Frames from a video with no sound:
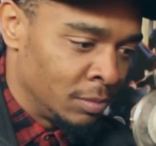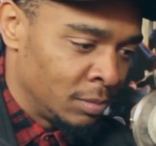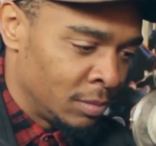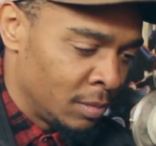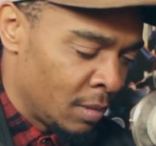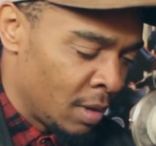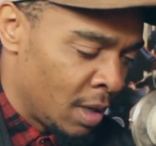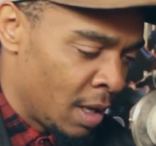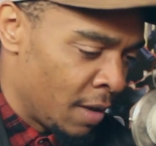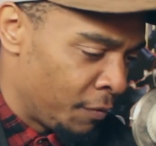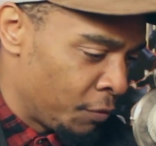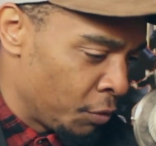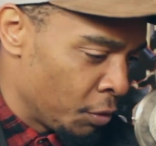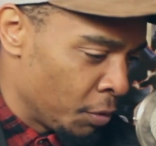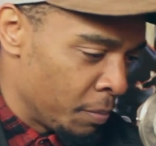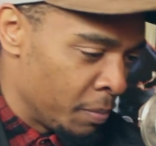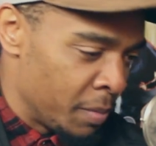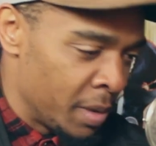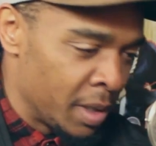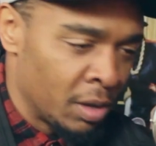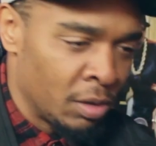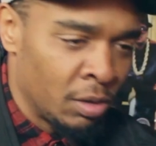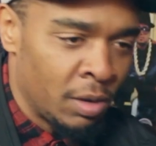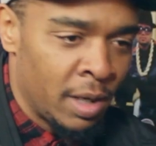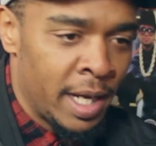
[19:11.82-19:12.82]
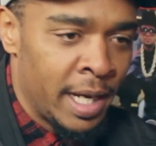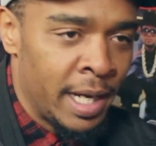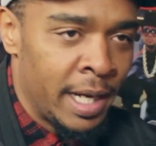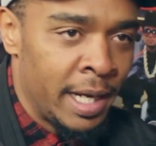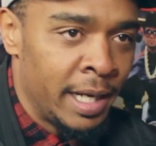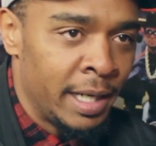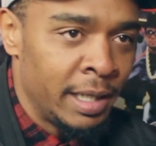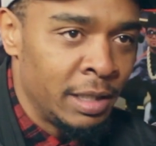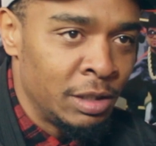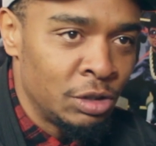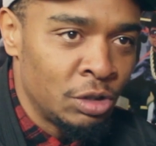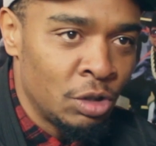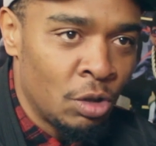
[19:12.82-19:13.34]
If you're middle
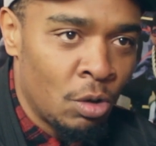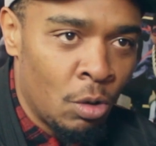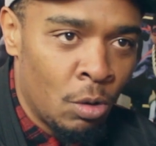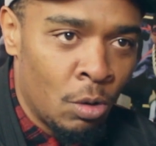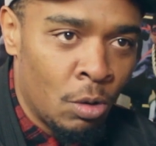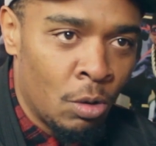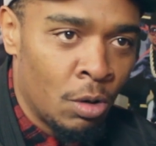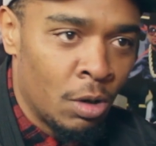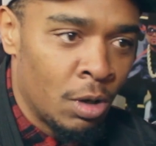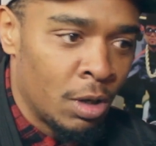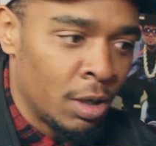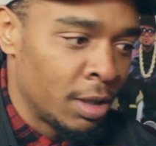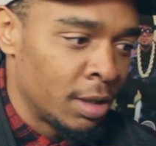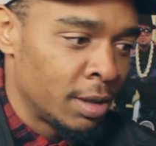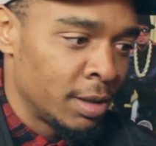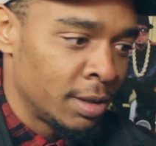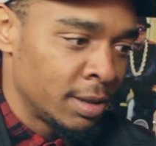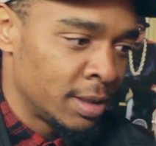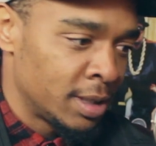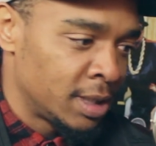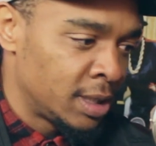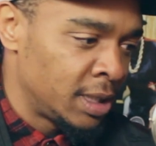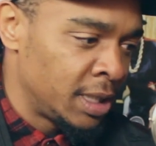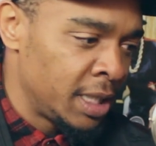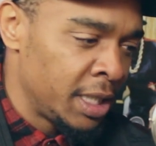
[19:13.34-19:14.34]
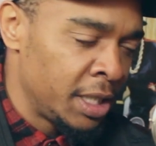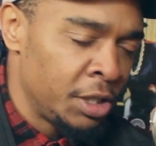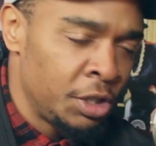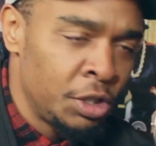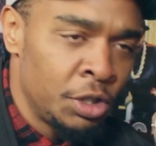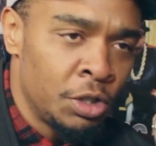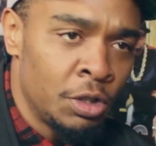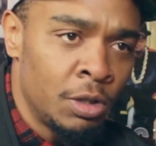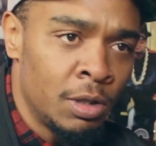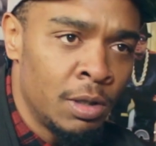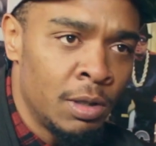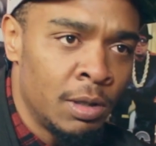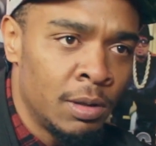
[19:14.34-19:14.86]
aged or
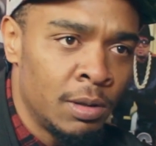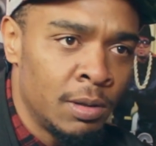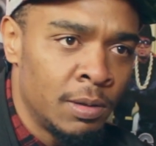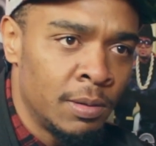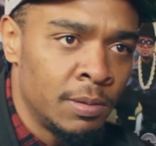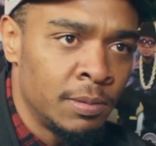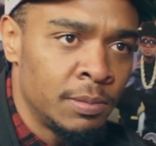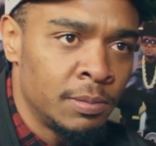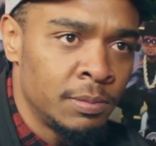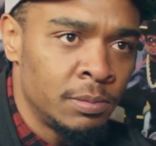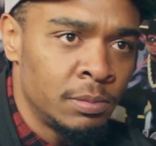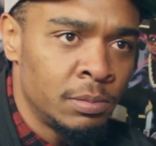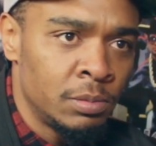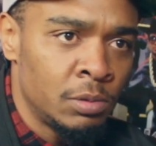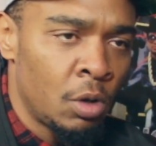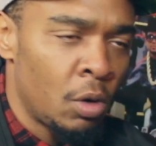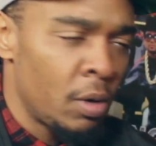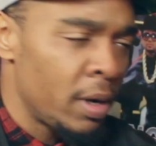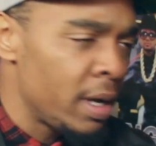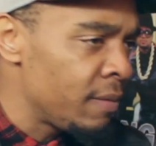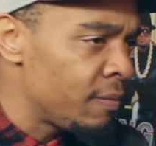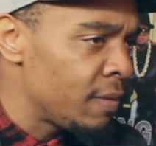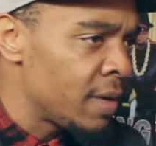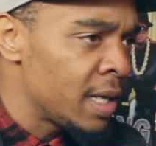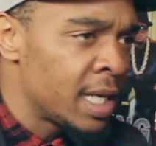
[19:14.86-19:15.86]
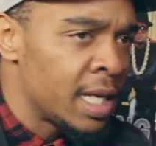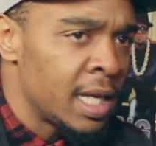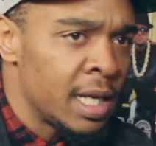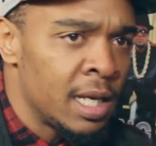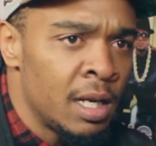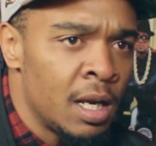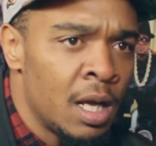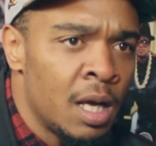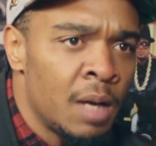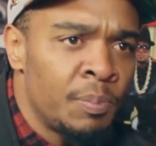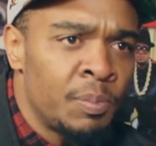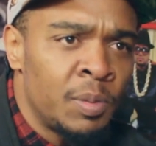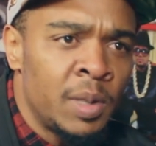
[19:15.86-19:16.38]
senior, or even
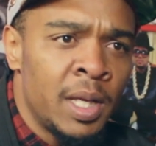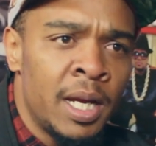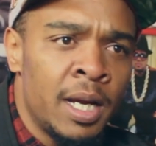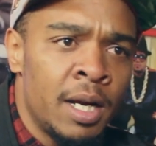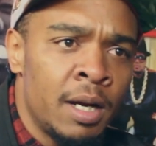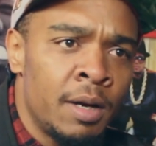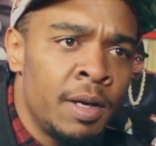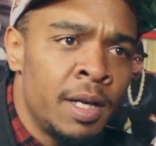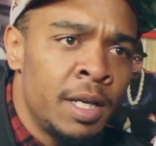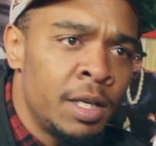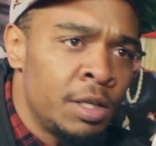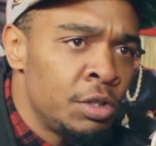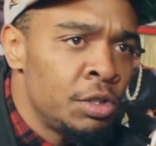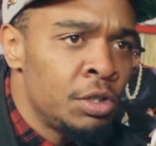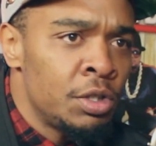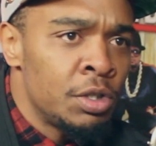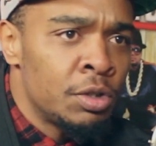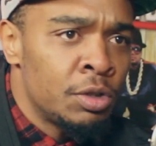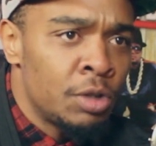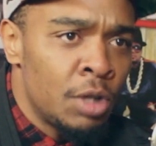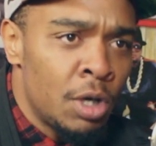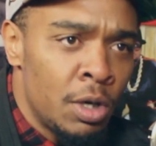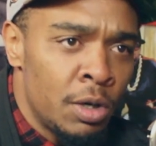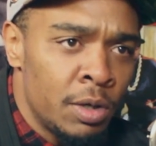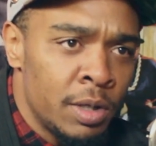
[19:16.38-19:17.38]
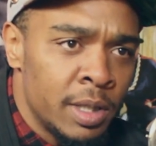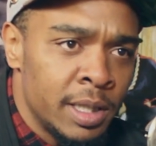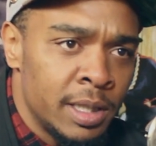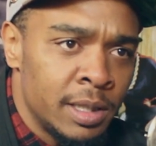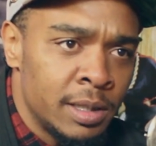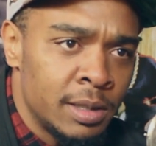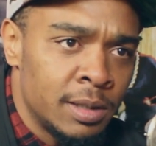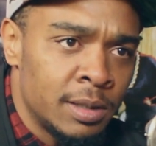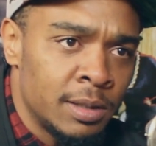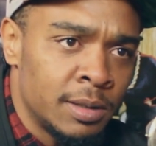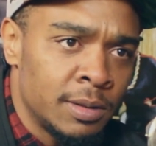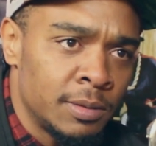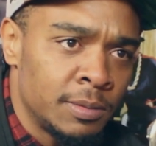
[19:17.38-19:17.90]
getting up there in your
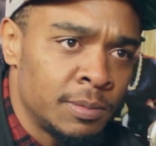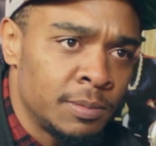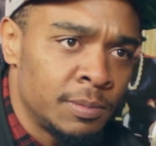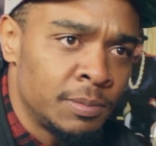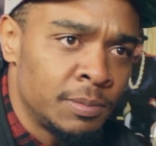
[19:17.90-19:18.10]
30s,